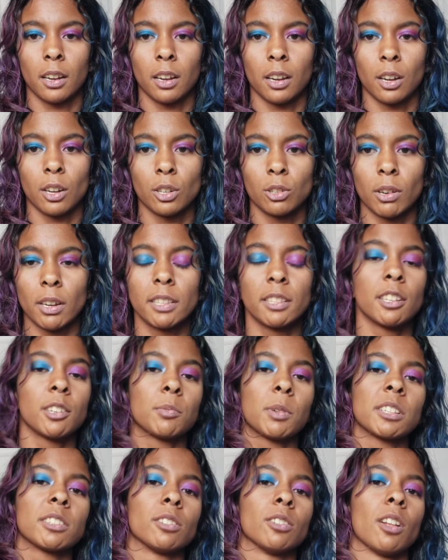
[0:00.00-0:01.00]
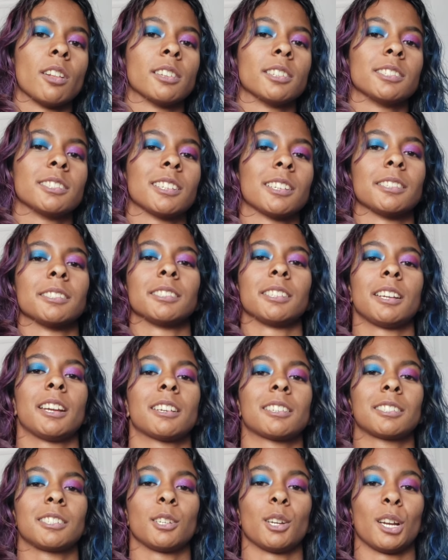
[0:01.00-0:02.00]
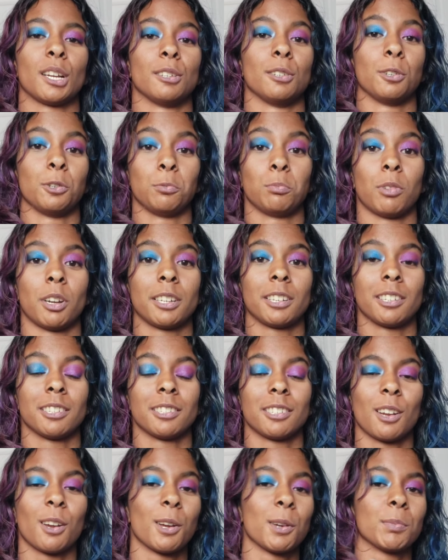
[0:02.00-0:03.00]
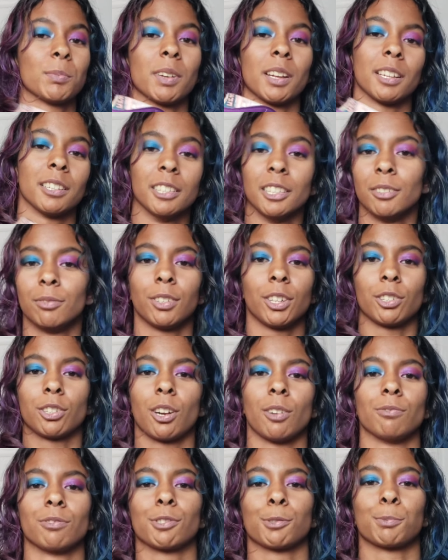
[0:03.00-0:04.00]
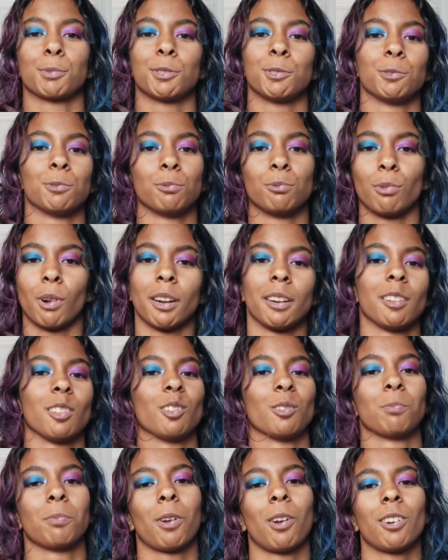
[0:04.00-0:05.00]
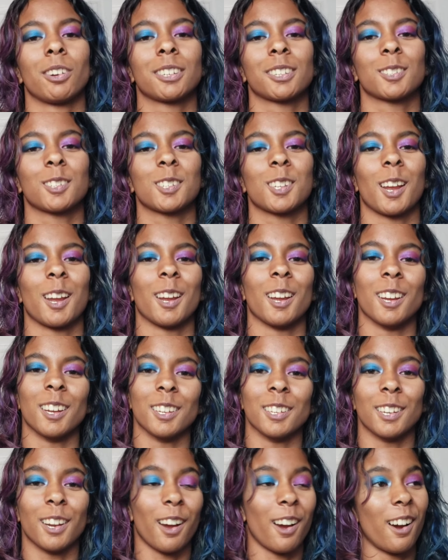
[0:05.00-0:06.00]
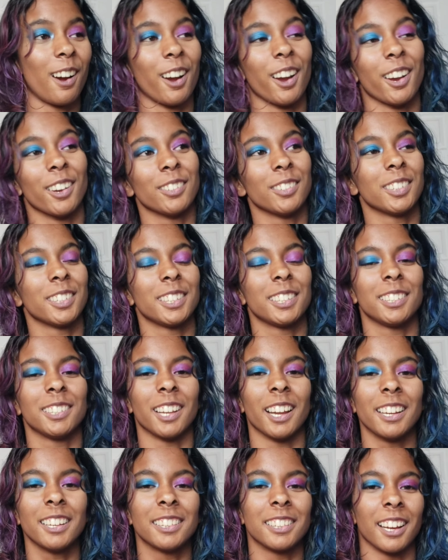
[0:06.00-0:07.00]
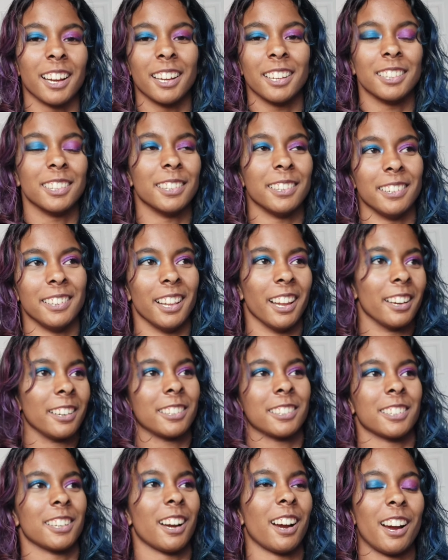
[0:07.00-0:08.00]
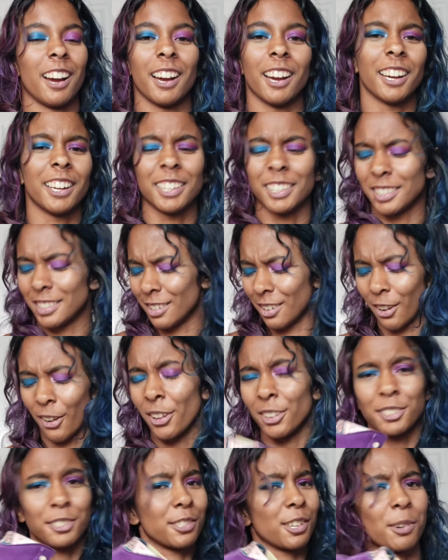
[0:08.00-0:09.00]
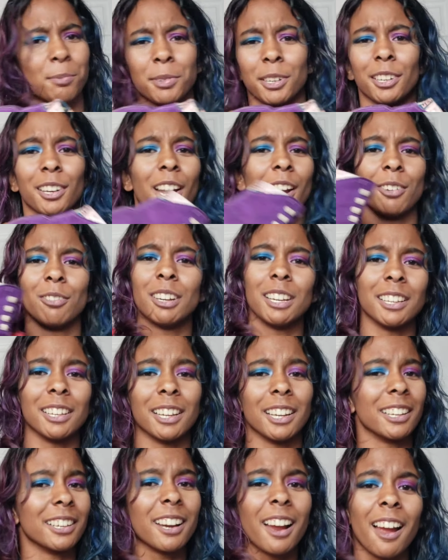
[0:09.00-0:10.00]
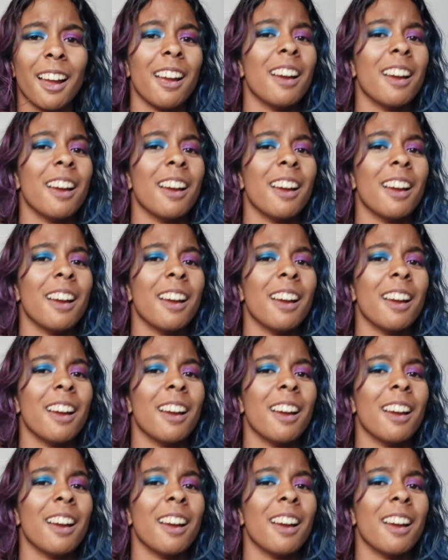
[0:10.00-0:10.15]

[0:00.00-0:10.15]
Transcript: a great thing about the Lollies is they actually had no break-in time and they felt comfortable right out of the box, and I really like that. Like all summer I went like